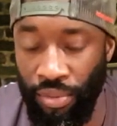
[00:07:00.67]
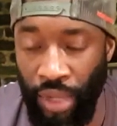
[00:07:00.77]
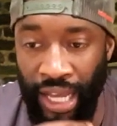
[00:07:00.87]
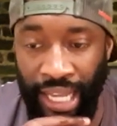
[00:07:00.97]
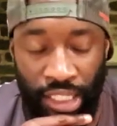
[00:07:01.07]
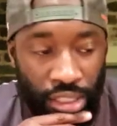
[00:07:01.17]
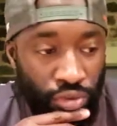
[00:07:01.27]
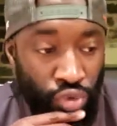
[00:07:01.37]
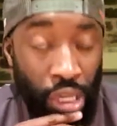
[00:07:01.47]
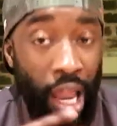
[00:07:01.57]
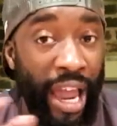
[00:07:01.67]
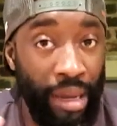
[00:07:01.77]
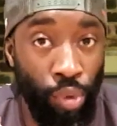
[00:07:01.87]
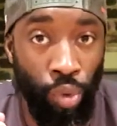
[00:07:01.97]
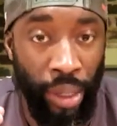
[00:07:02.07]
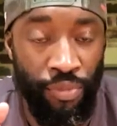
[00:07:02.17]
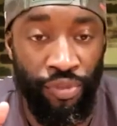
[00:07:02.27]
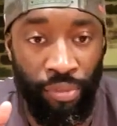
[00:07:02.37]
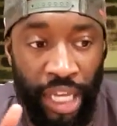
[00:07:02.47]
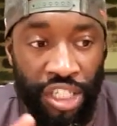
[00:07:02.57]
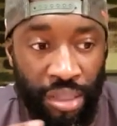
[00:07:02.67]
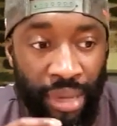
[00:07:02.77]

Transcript: I guess, reliable information